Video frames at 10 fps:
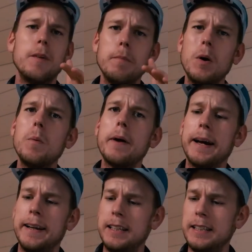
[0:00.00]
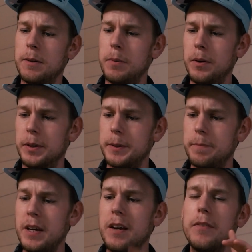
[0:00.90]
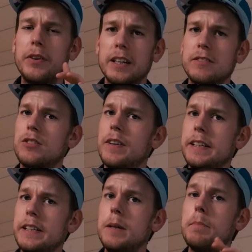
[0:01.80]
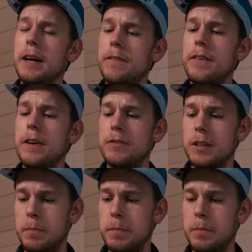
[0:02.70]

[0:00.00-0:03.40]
The mobile leaderboard 320 by 50